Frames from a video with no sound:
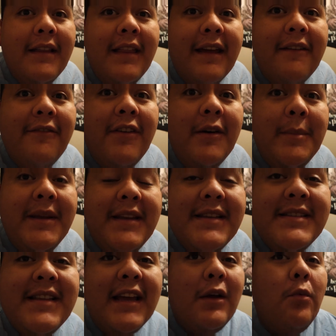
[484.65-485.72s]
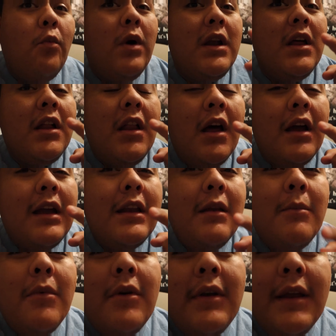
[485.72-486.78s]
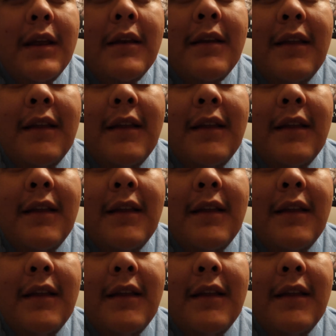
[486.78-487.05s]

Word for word: of like filming this like 1 o'clock in the morning.